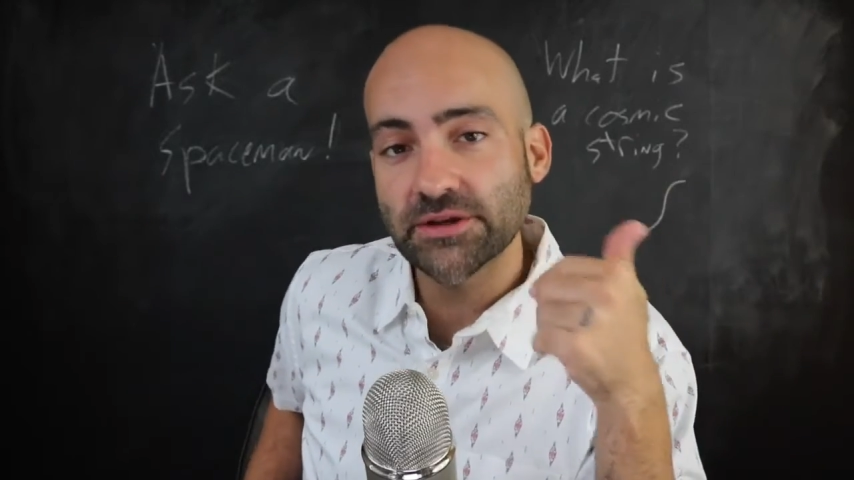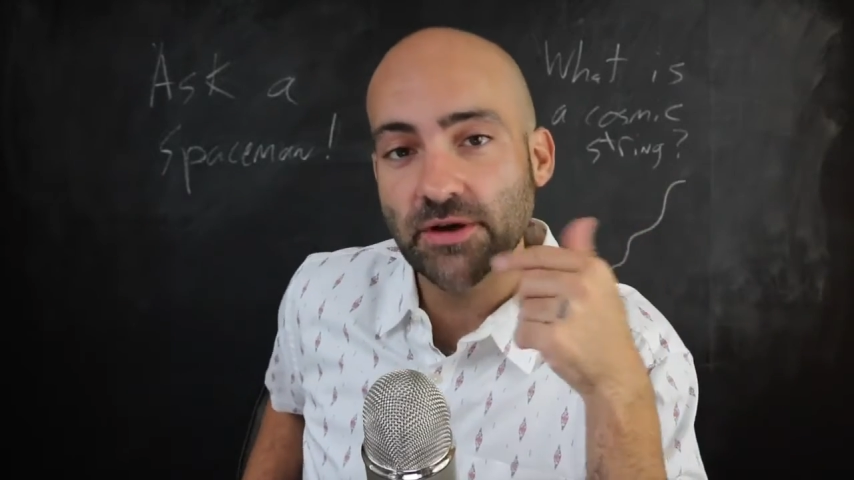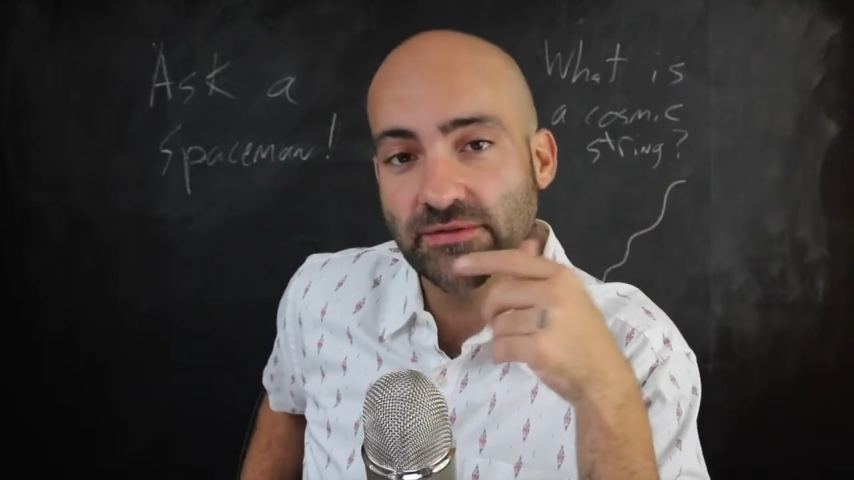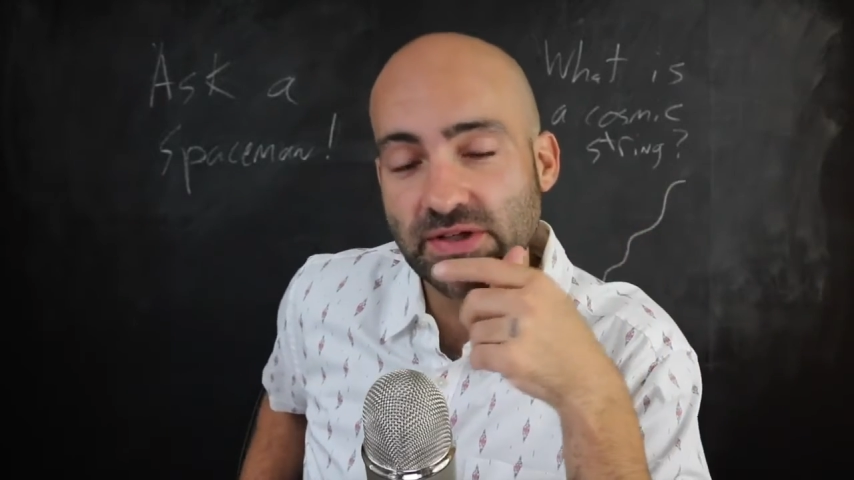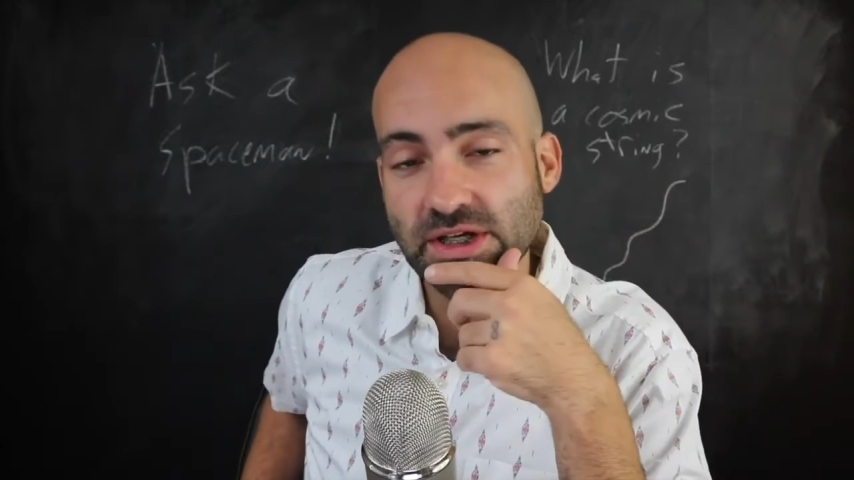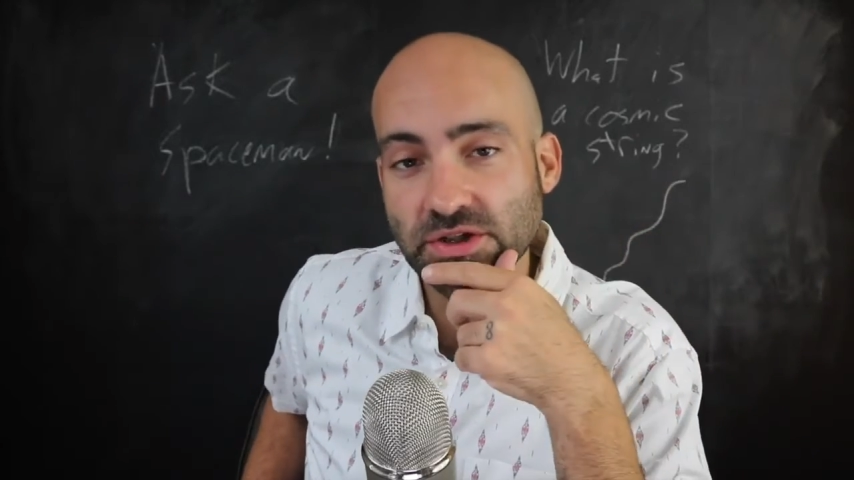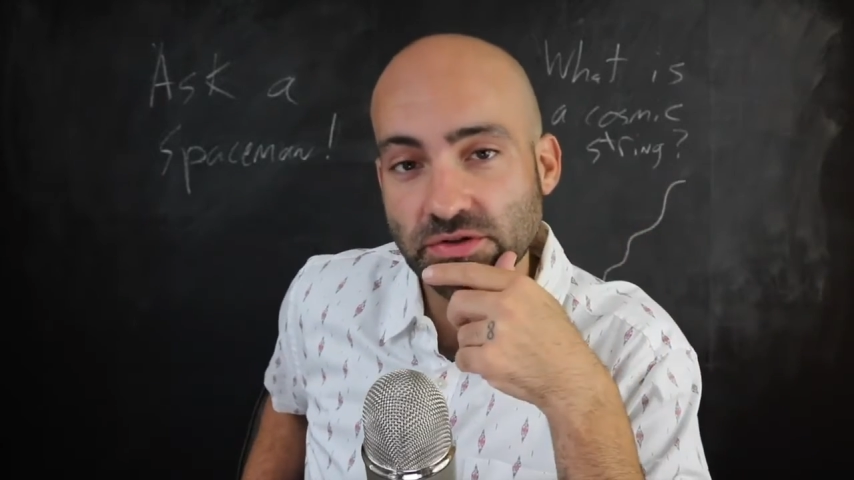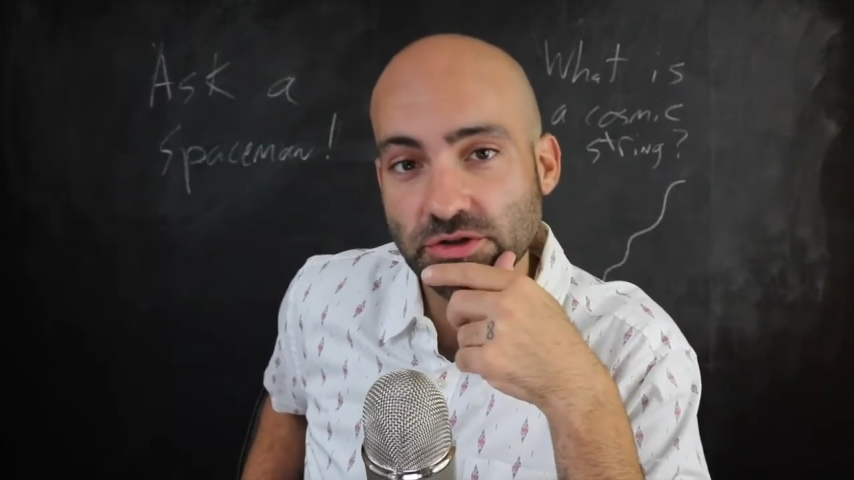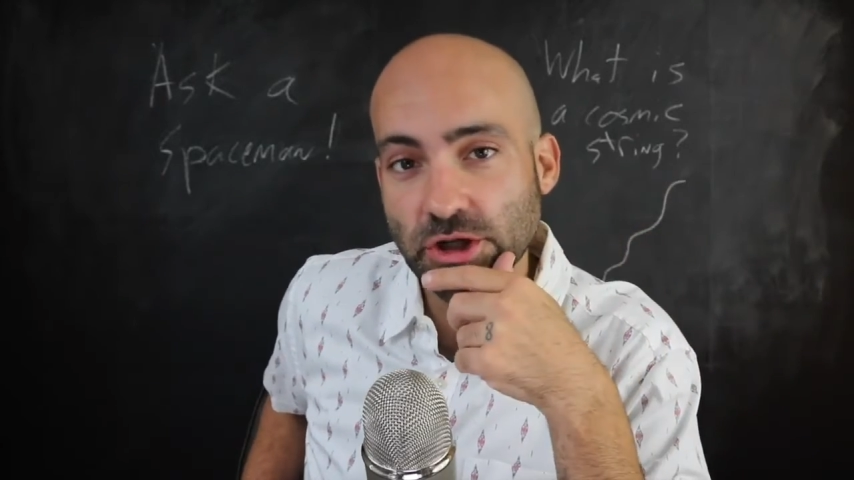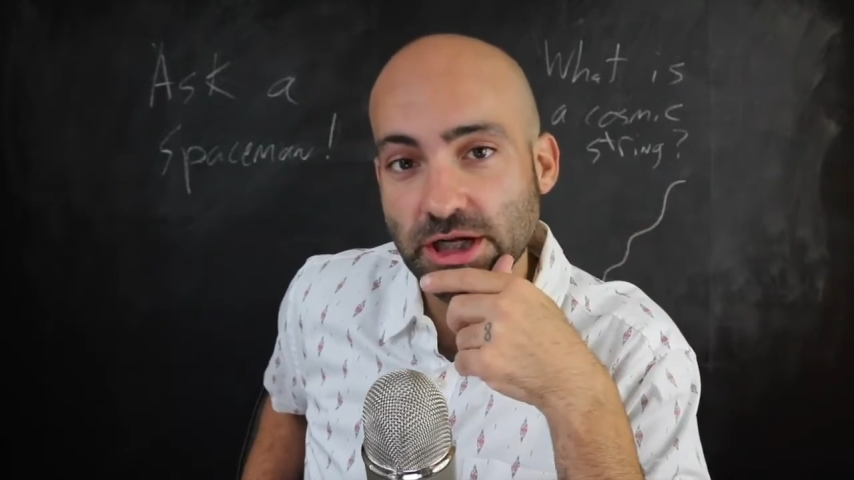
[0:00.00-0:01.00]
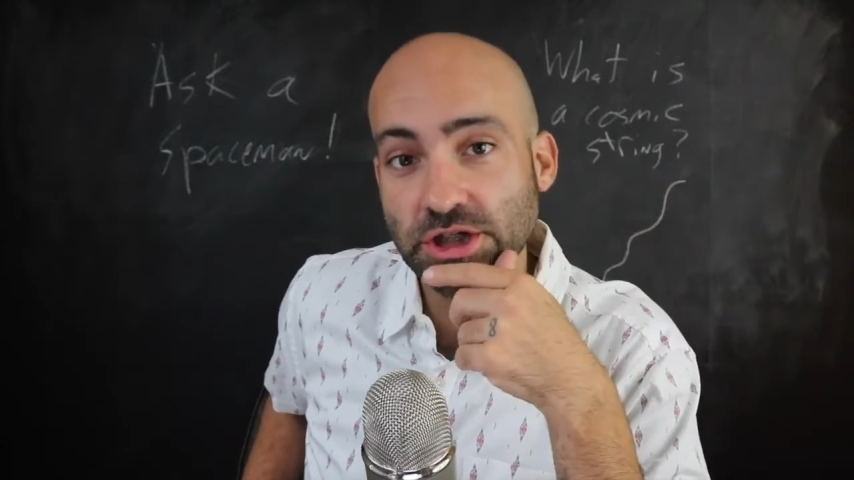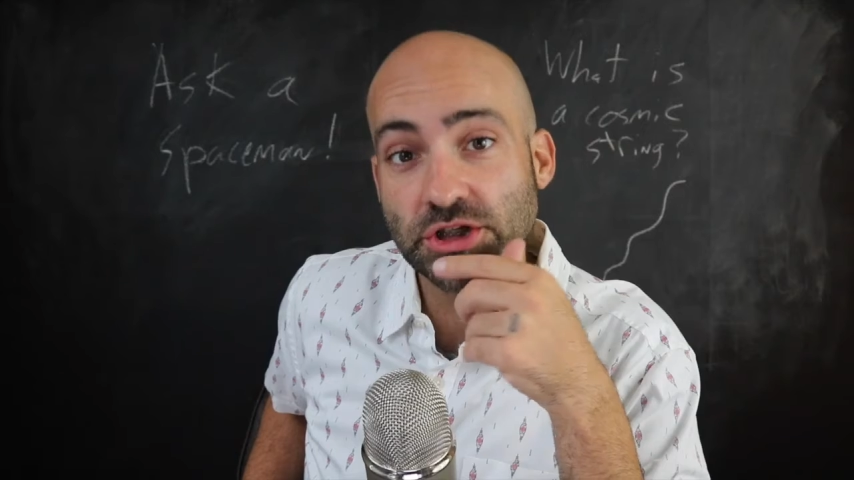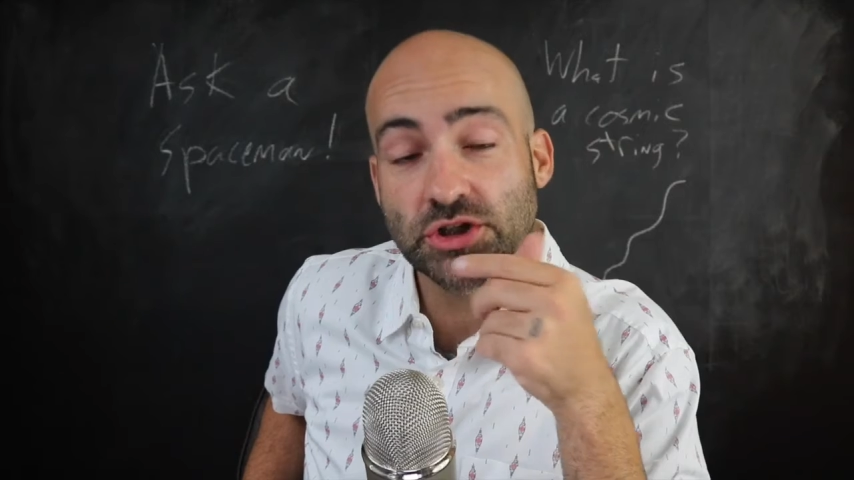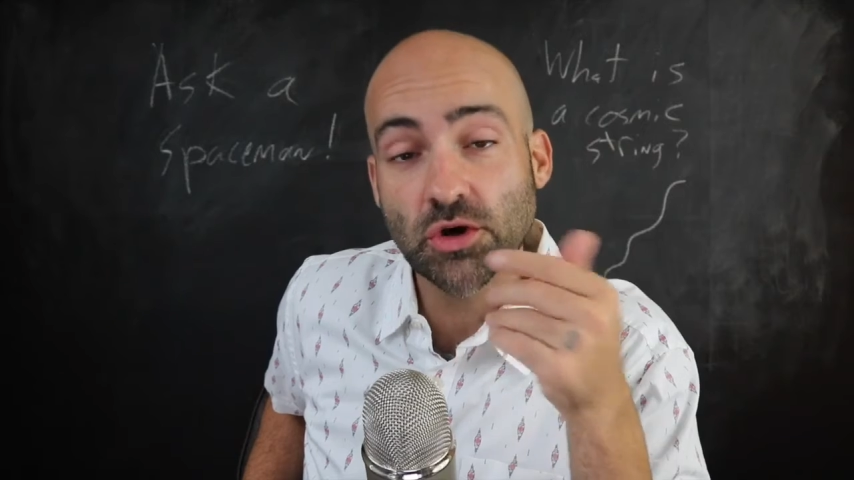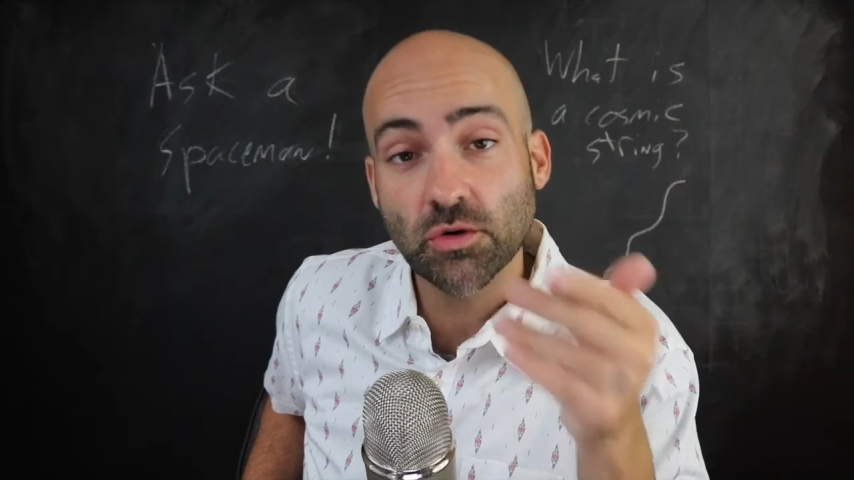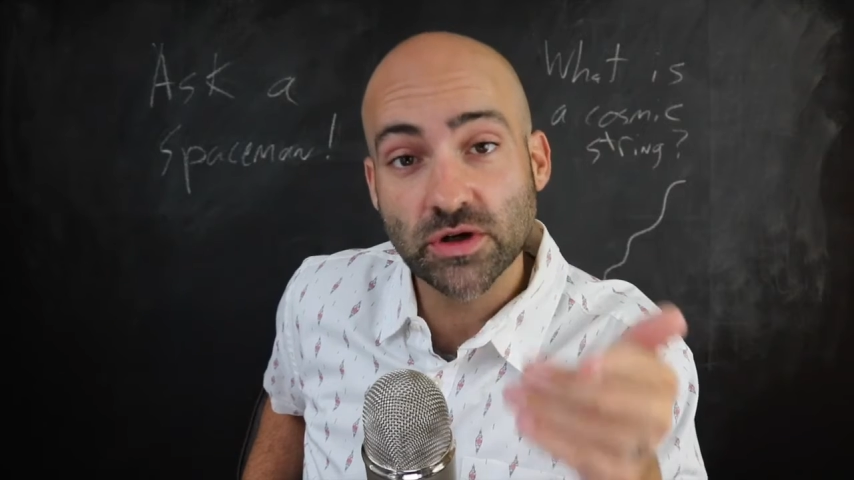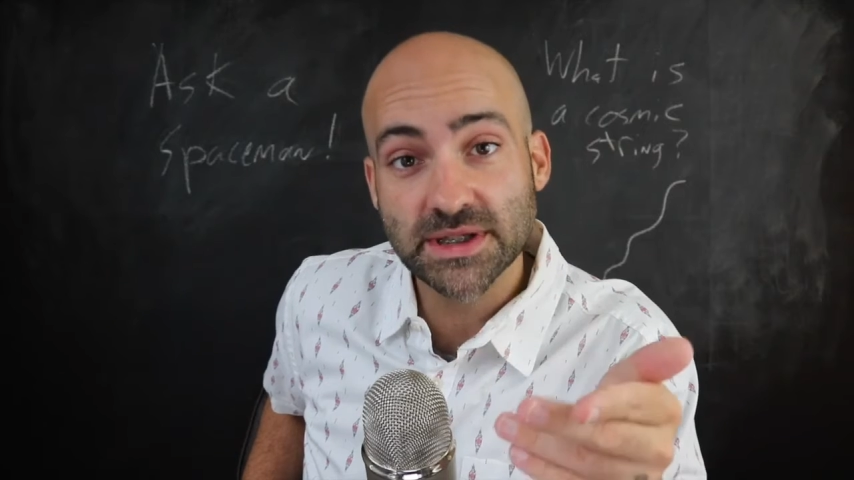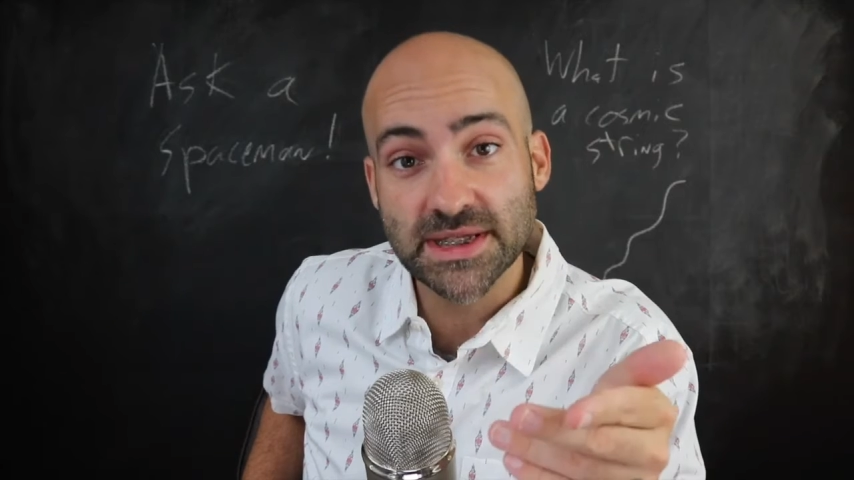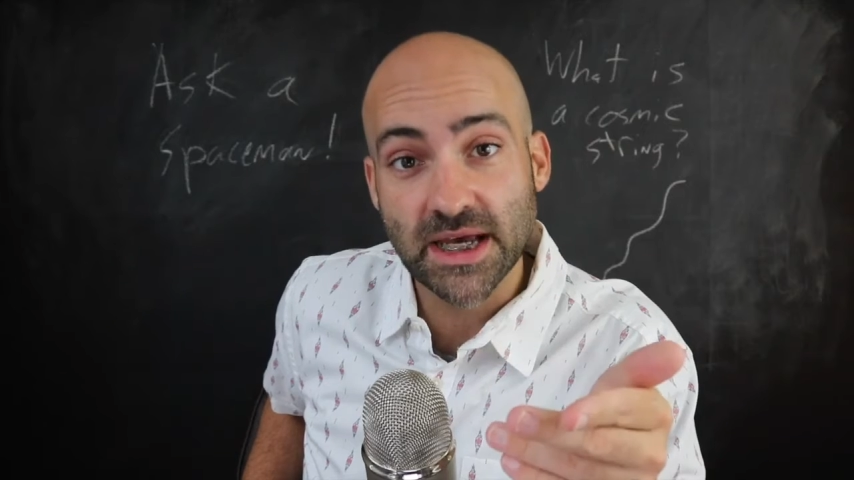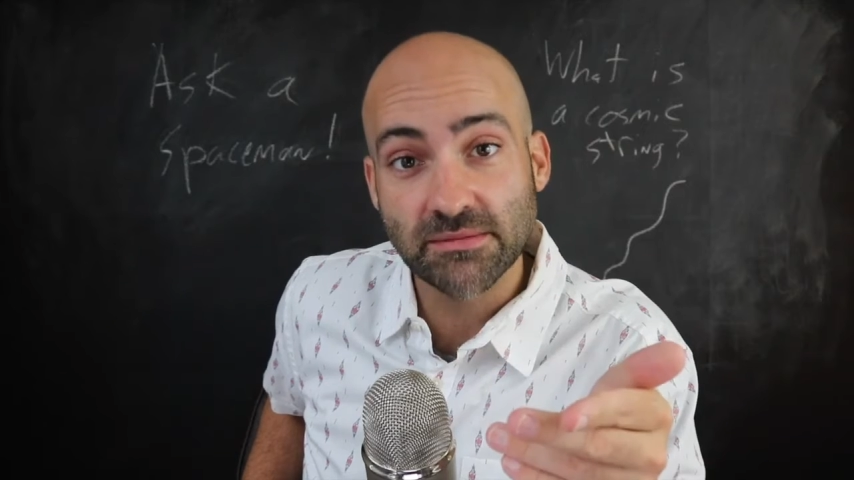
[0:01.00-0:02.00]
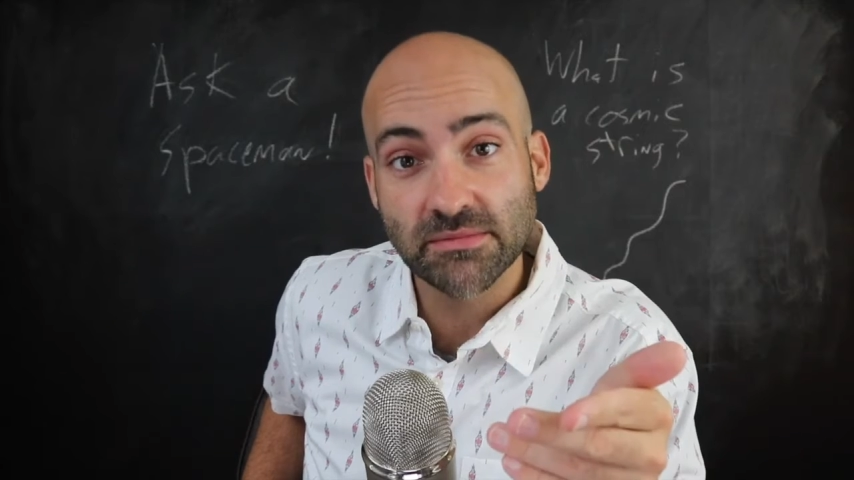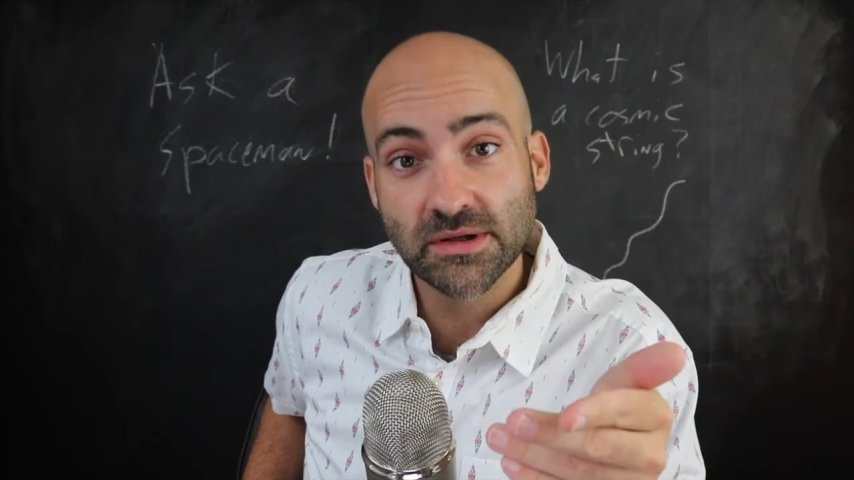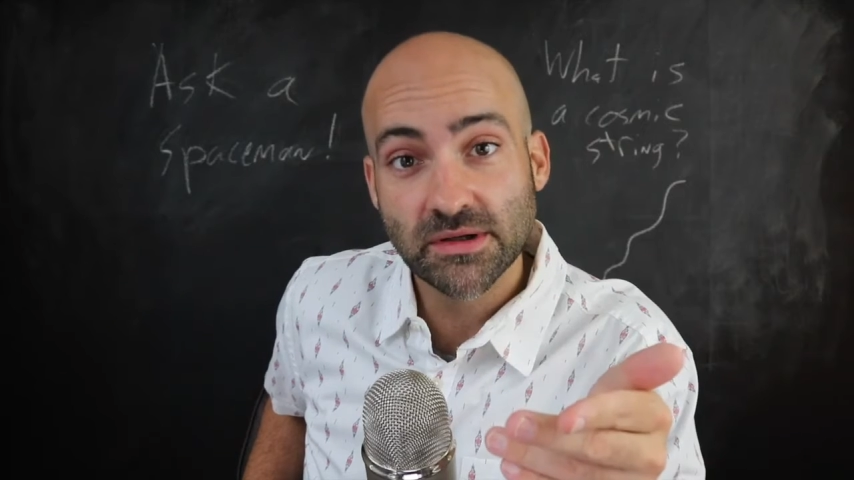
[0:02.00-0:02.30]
gravitational attraction towards them.